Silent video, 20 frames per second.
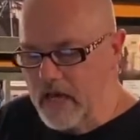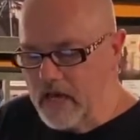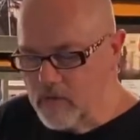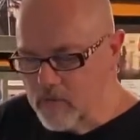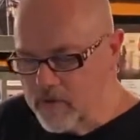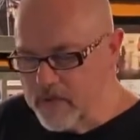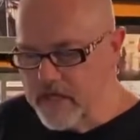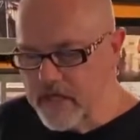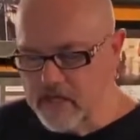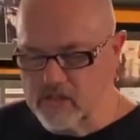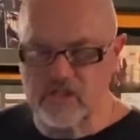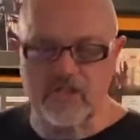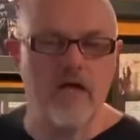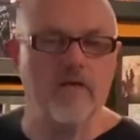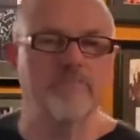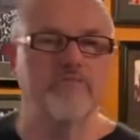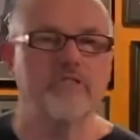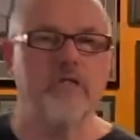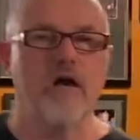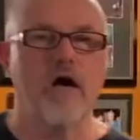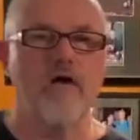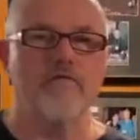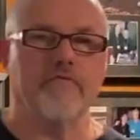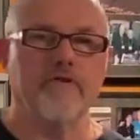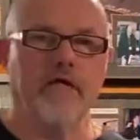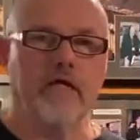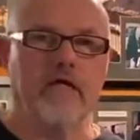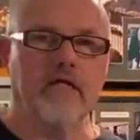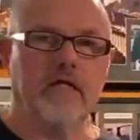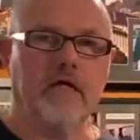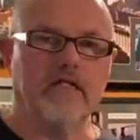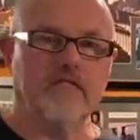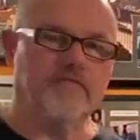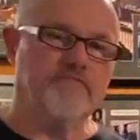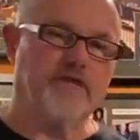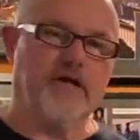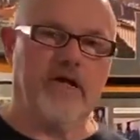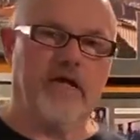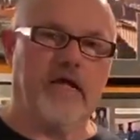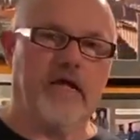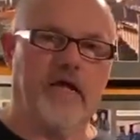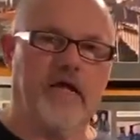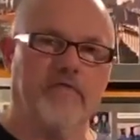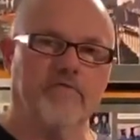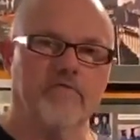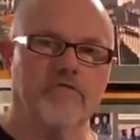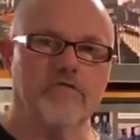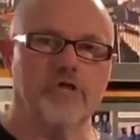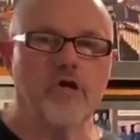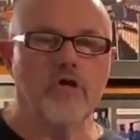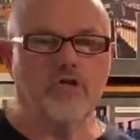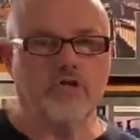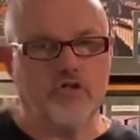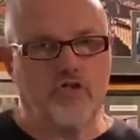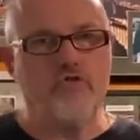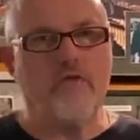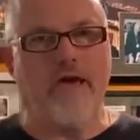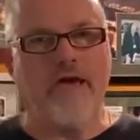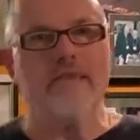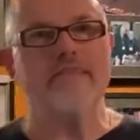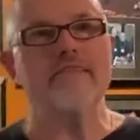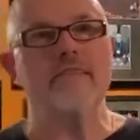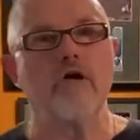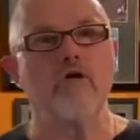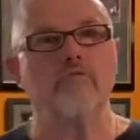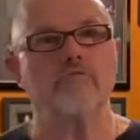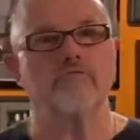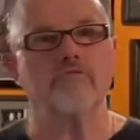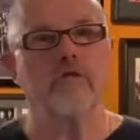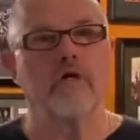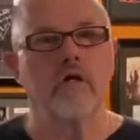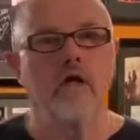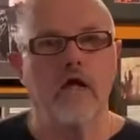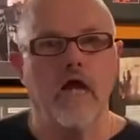with the exception of at the very end, there's 2 eighth notes,